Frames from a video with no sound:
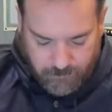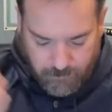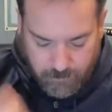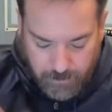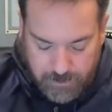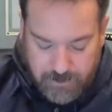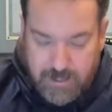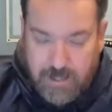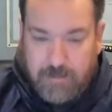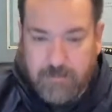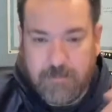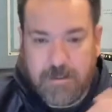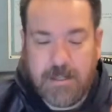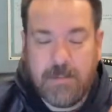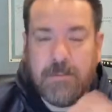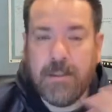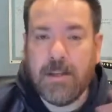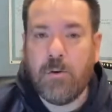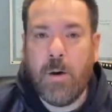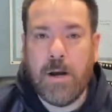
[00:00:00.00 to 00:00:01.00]
But
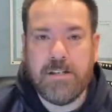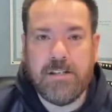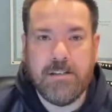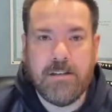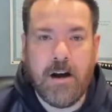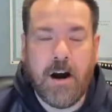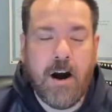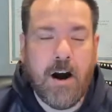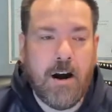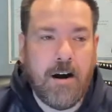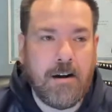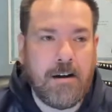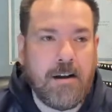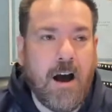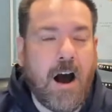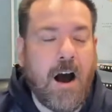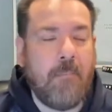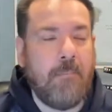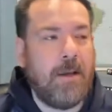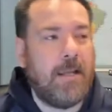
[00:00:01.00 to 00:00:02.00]
some of the questions are
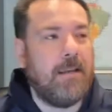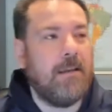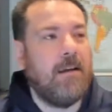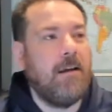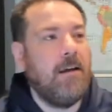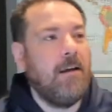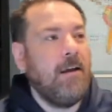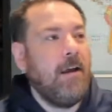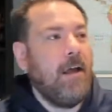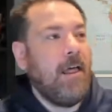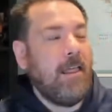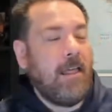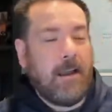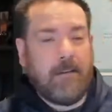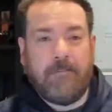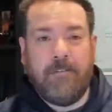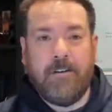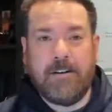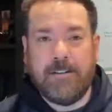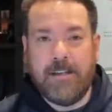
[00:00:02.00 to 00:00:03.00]
common.
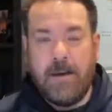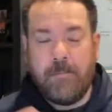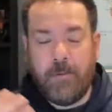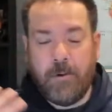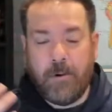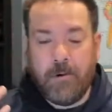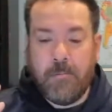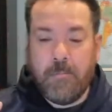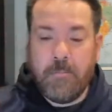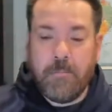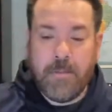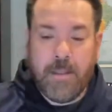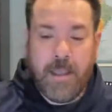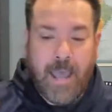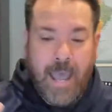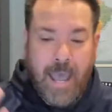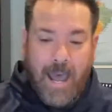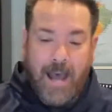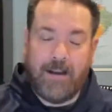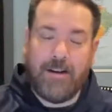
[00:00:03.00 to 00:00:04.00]
Like, for example,
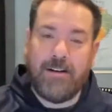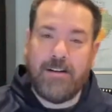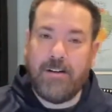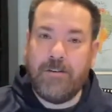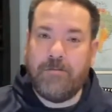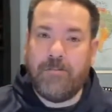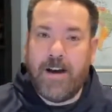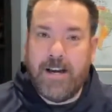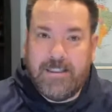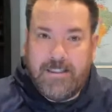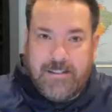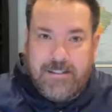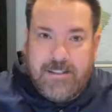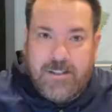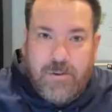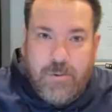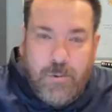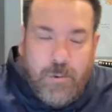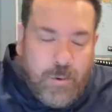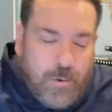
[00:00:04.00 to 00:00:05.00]
how did you find the
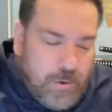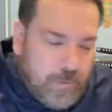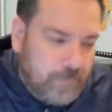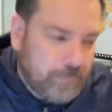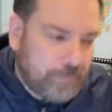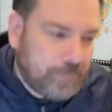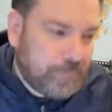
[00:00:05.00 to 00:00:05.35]
school?